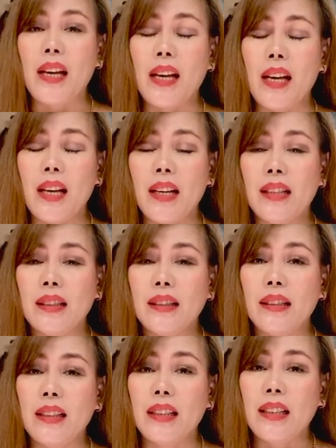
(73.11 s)

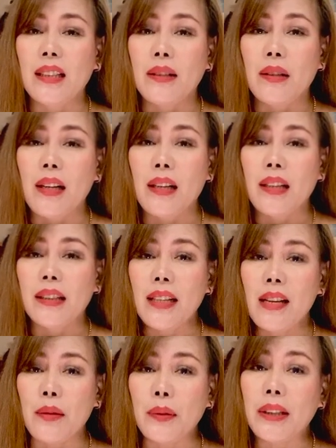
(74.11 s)
And
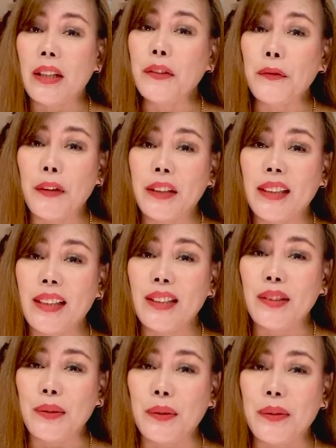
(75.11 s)
yeah, without further
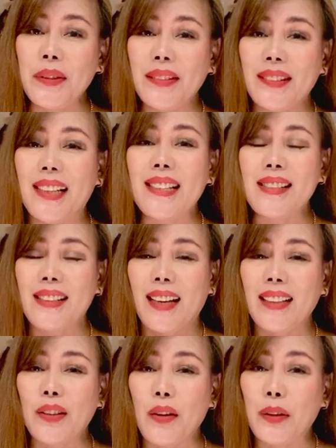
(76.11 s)
ado, let's
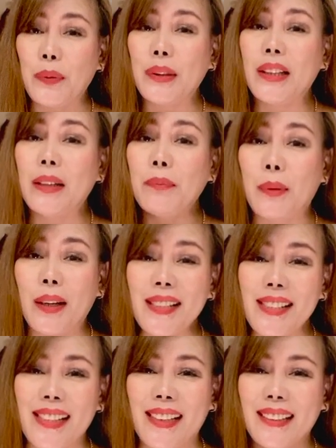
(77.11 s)
get on with the
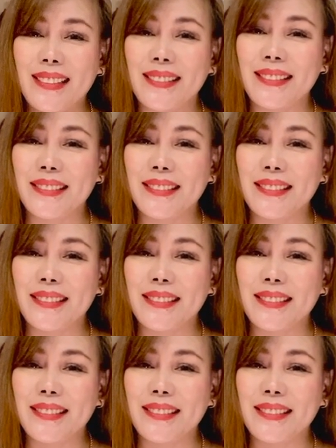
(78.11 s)
unboxing.